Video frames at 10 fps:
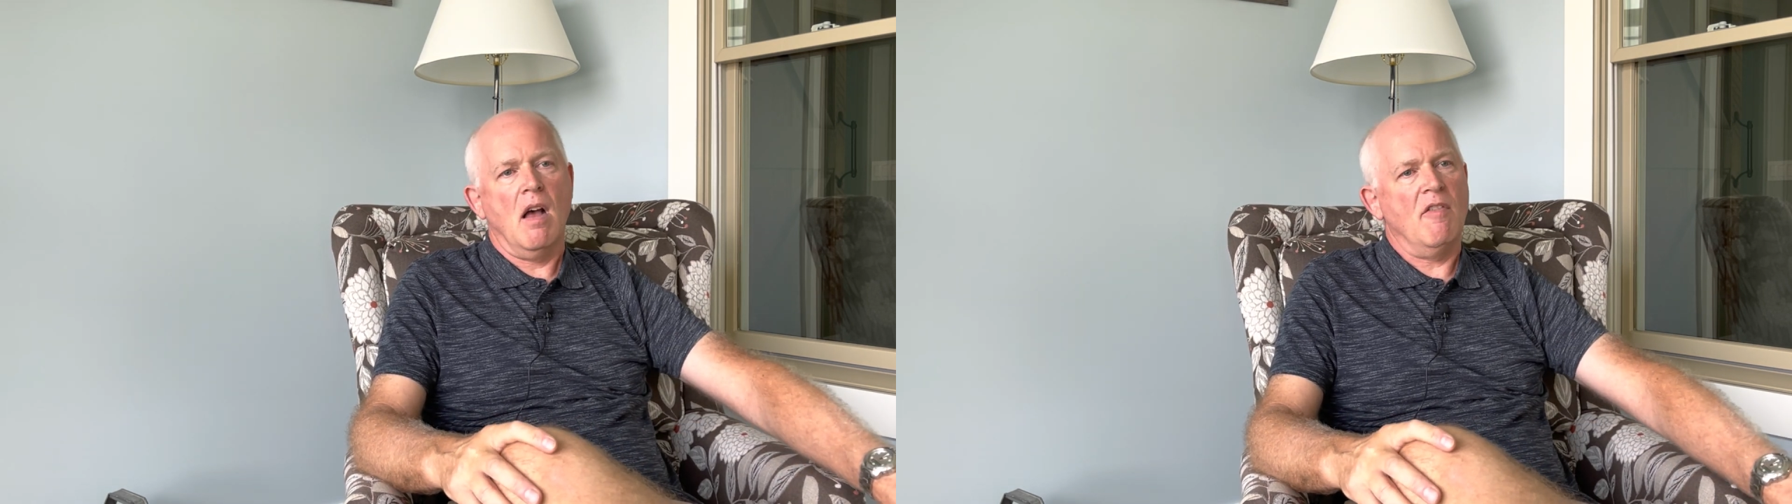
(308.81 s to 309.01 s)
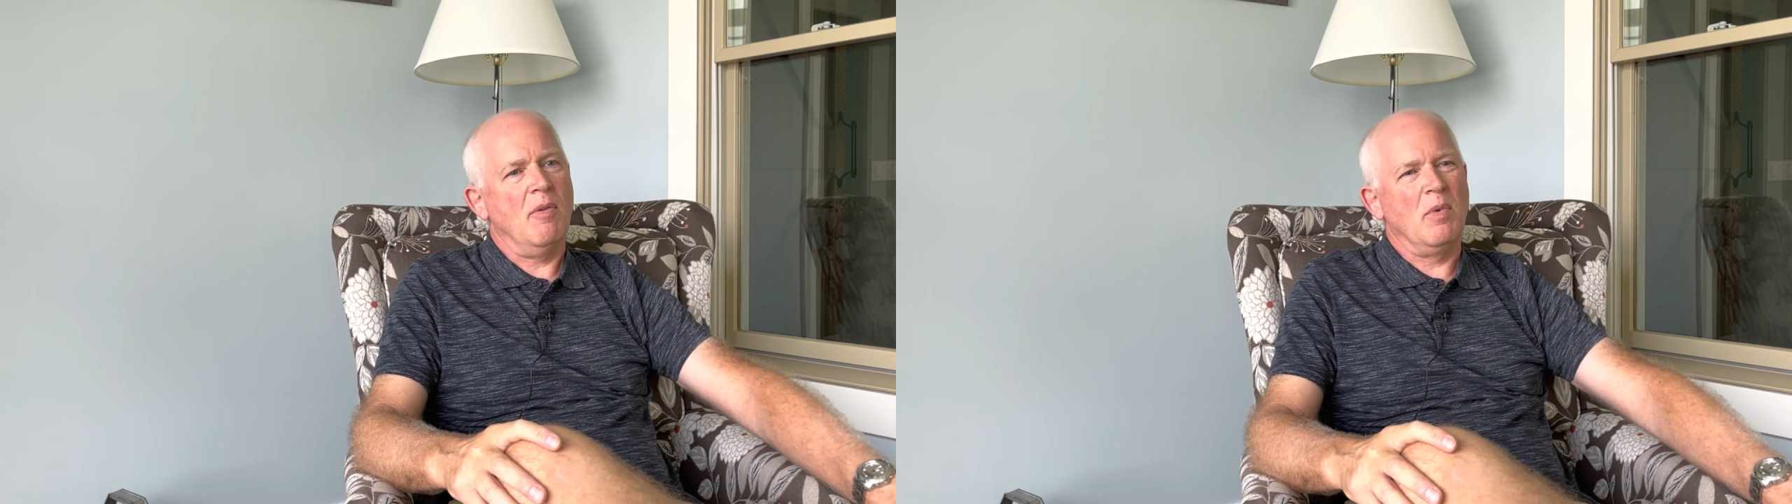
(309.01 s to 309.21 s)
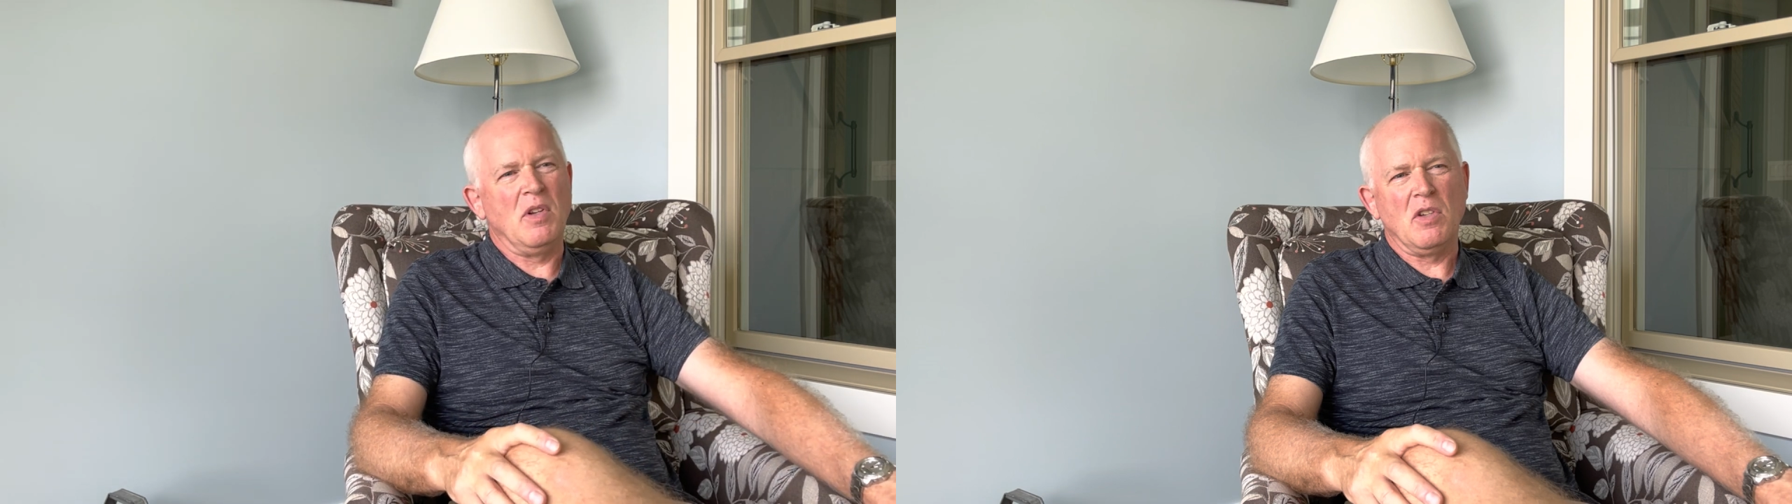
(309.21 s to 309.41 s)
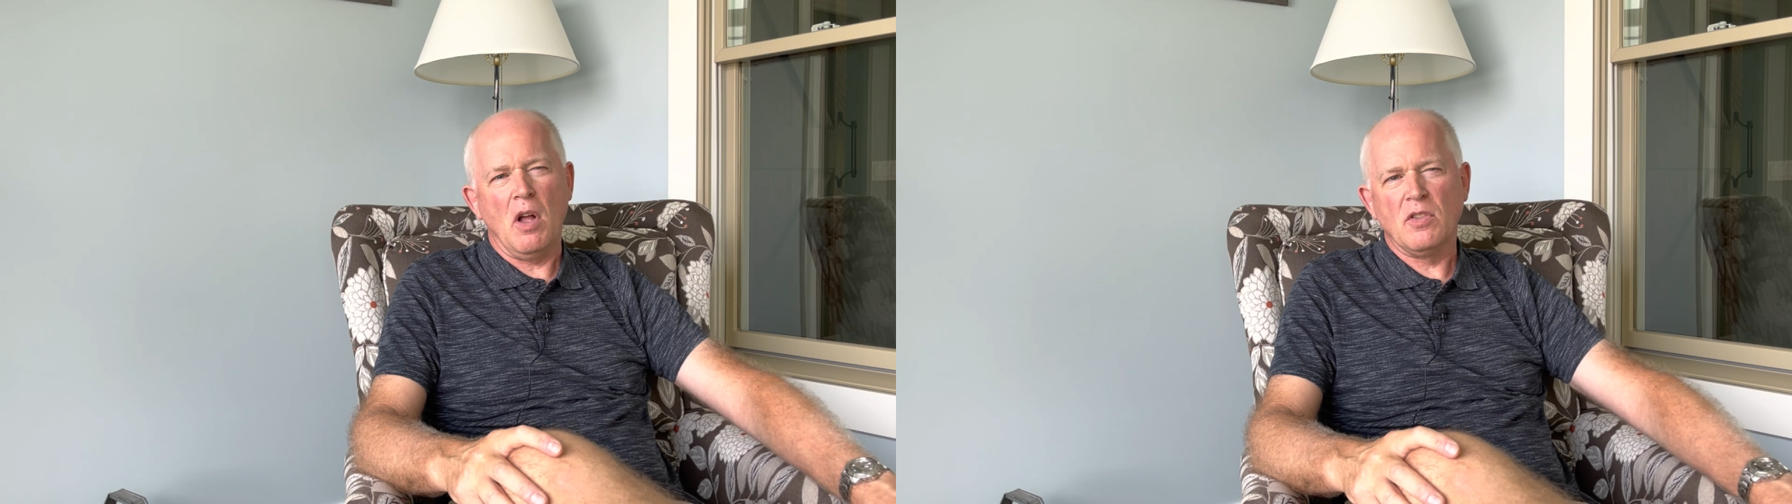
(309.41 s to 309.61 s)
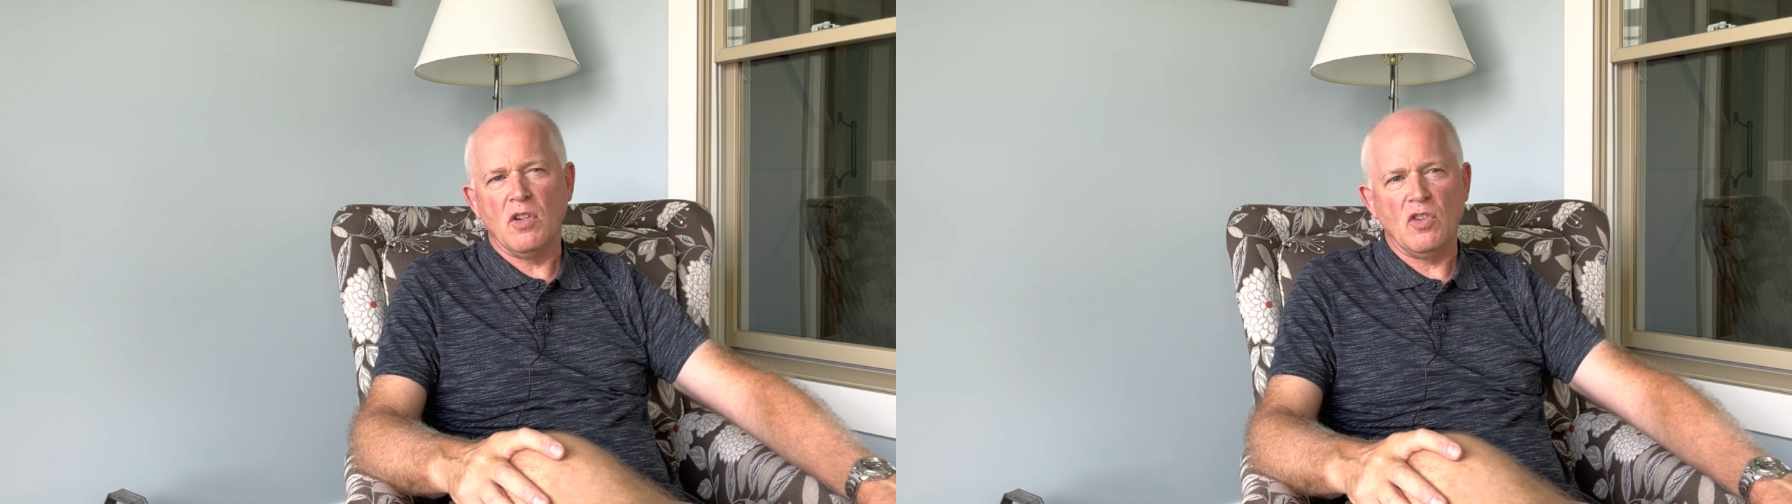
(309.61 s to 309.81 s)
From a
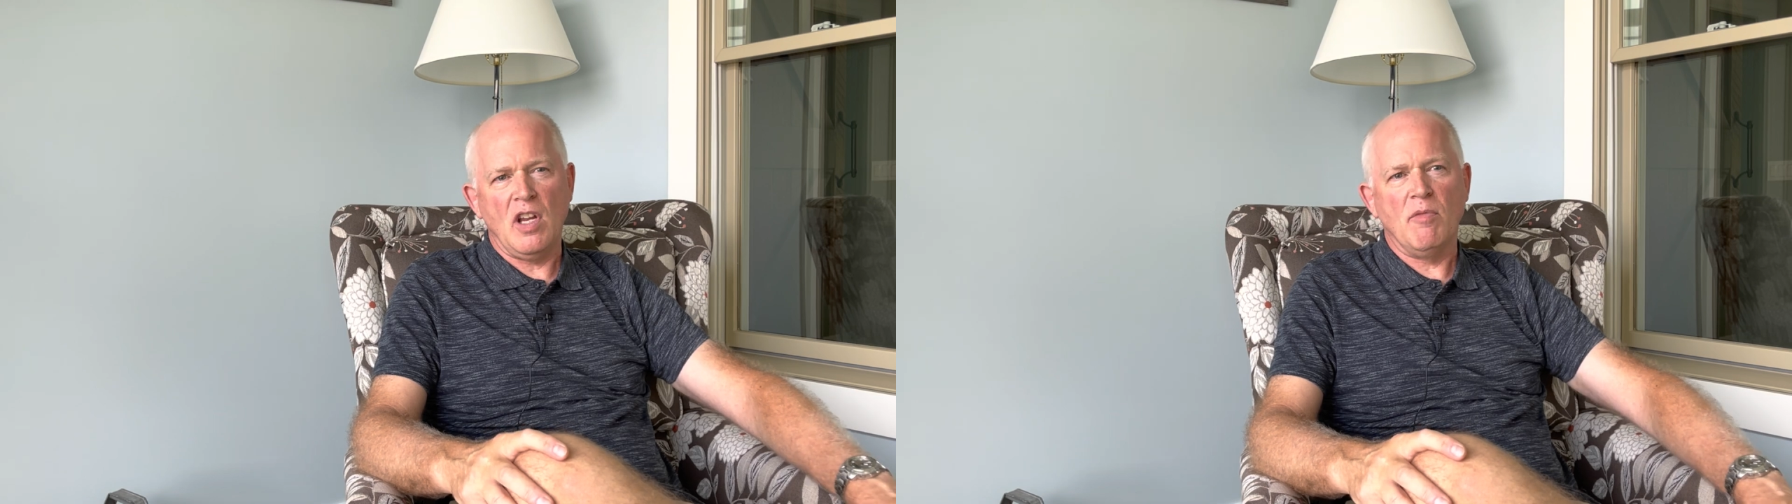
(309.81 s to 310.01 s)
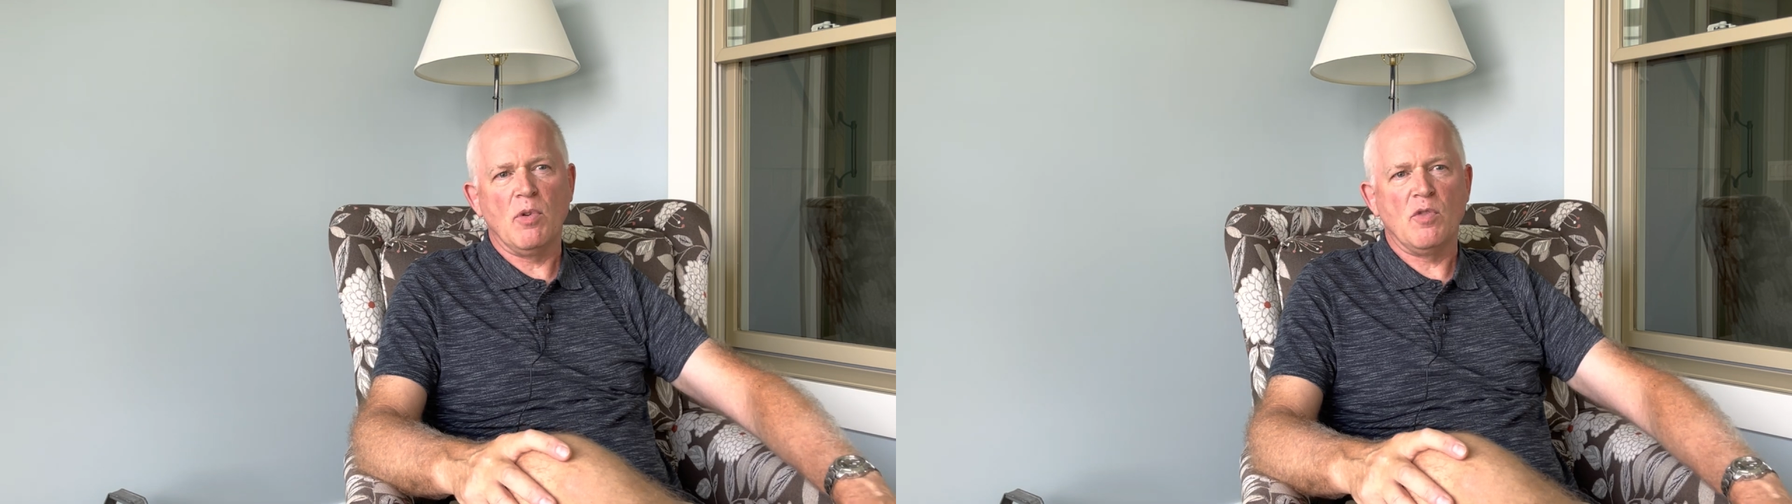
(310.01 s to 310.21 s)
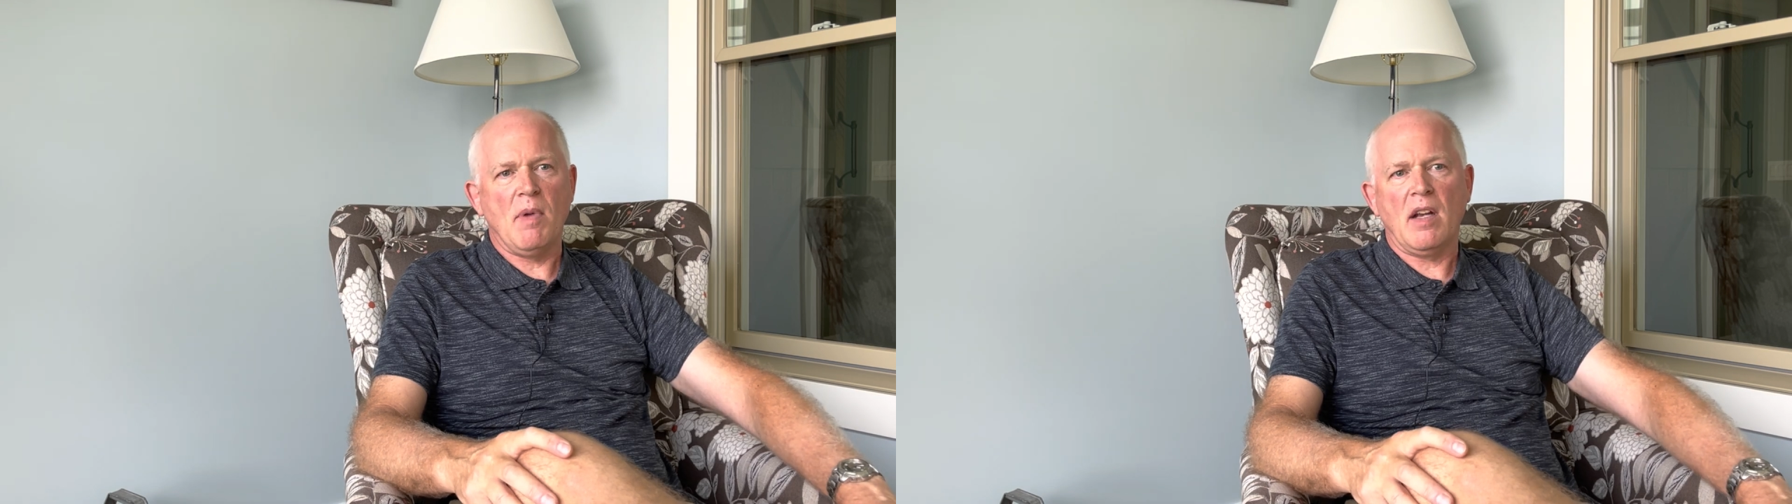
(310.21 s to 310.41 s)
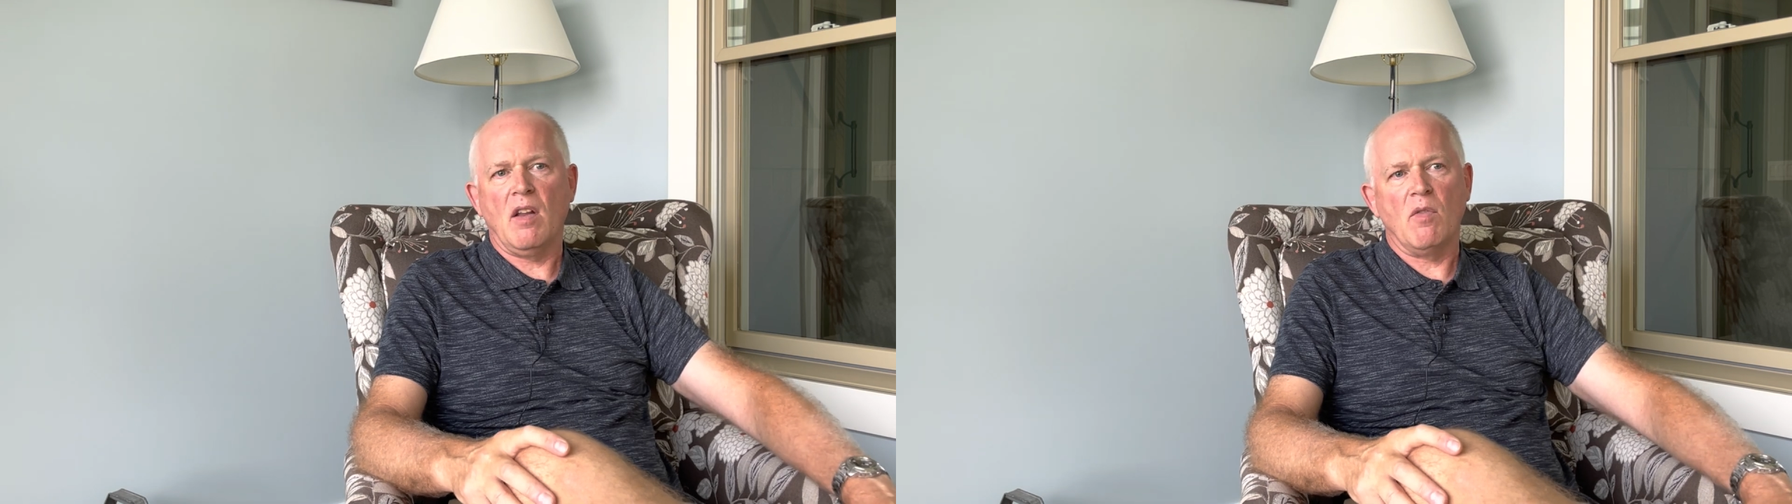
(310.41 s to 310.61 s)
results achieved perspective,